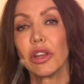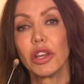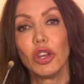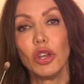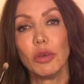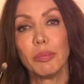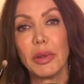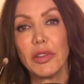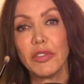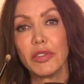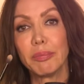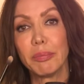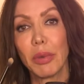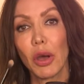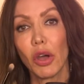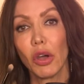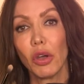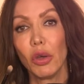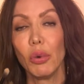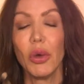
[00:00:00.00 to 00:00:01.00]
the cupid's
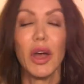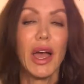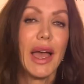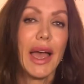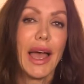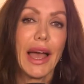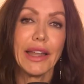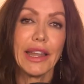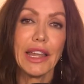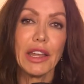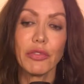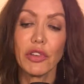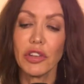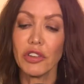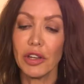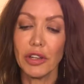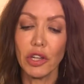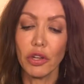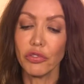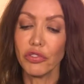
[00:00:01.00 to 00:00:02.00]
bow, and even
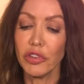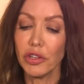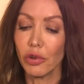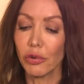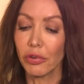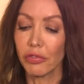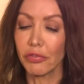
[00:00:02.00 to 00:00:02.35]
using your